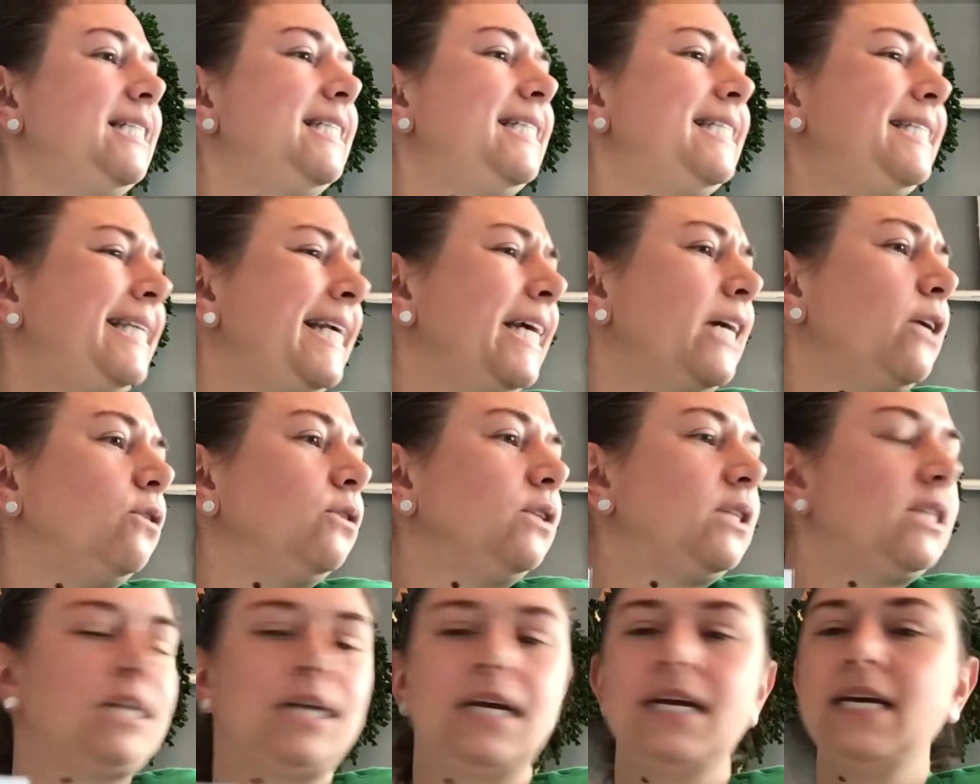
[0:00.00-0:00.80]

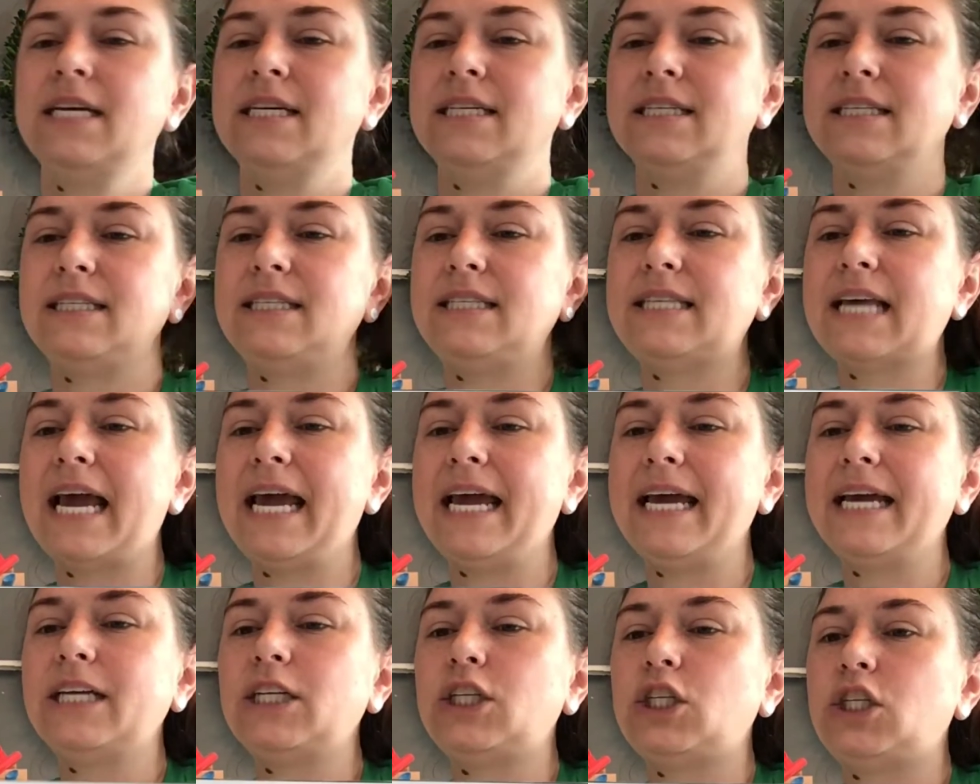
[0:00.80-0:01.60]
Tilt.
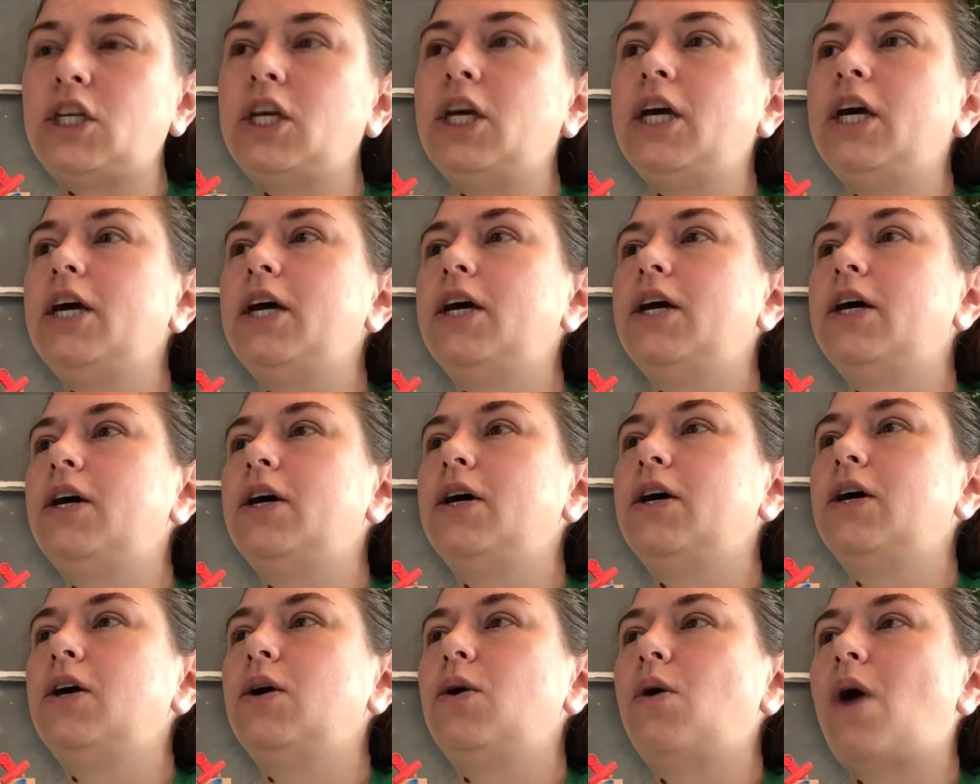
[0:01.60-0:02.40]
Say it
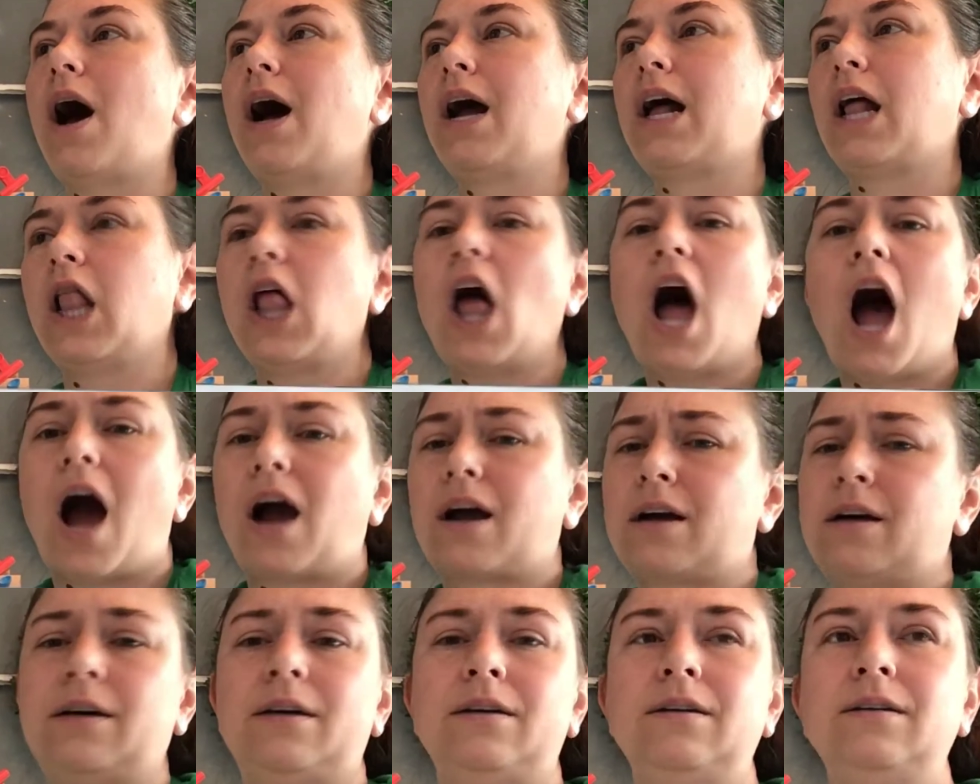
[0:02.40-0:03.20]
to a
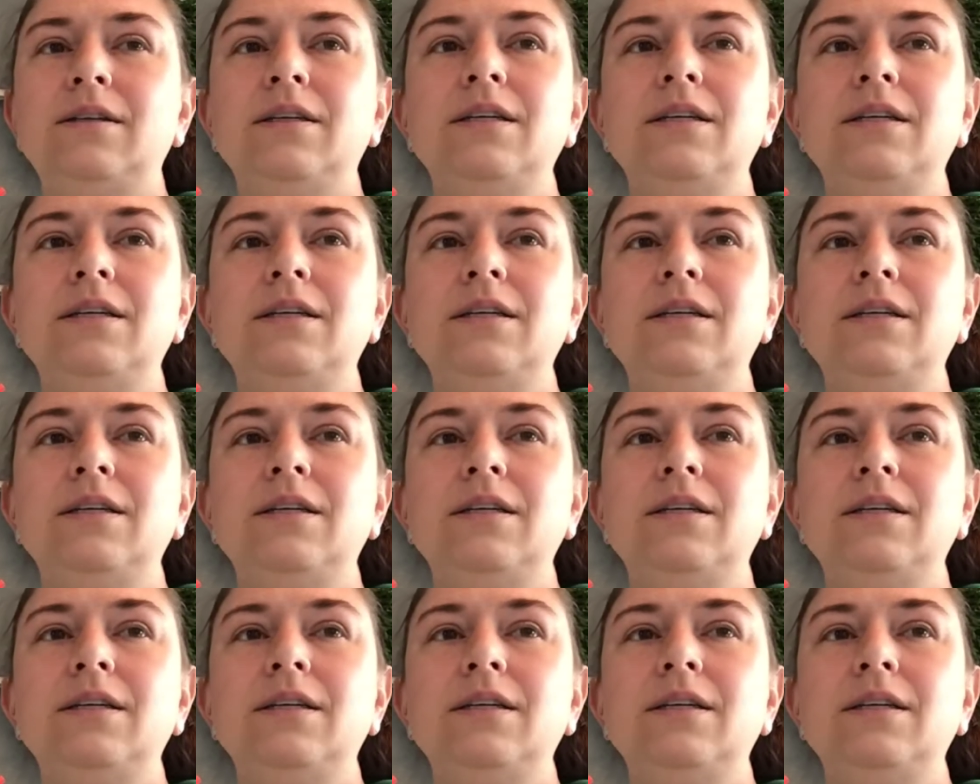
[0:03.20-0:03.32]
clock.